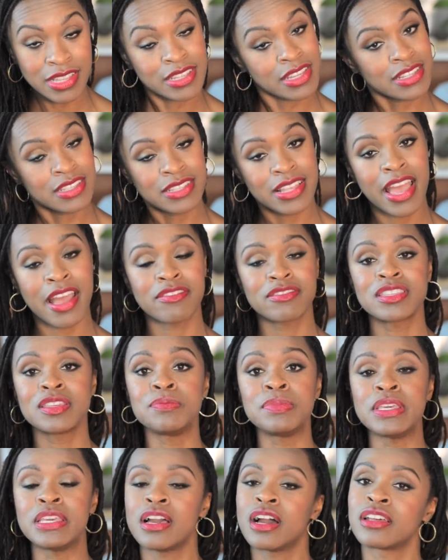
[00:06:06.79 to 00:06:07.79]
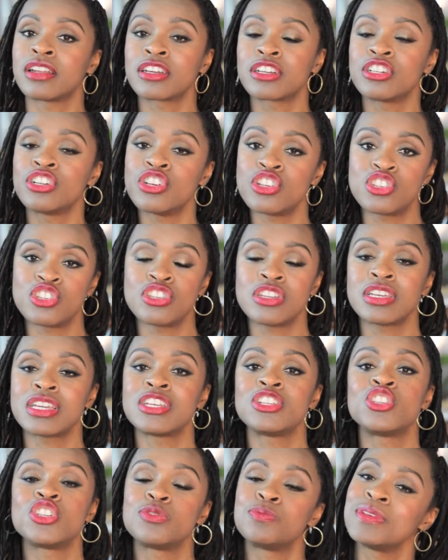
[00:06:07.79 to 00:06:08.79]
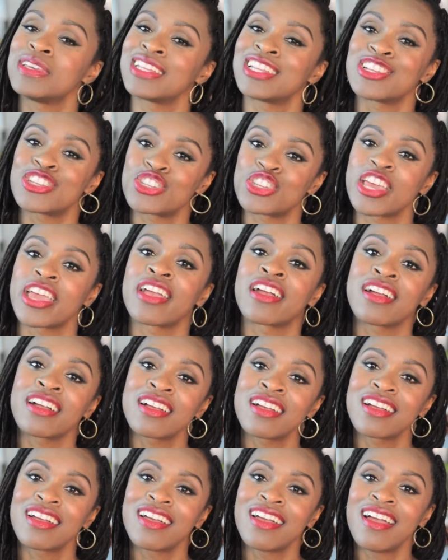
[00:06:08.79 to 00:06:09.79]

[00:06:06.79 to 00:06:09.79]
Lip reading: It doesn't have to be on a cushion. It could just be in a chair,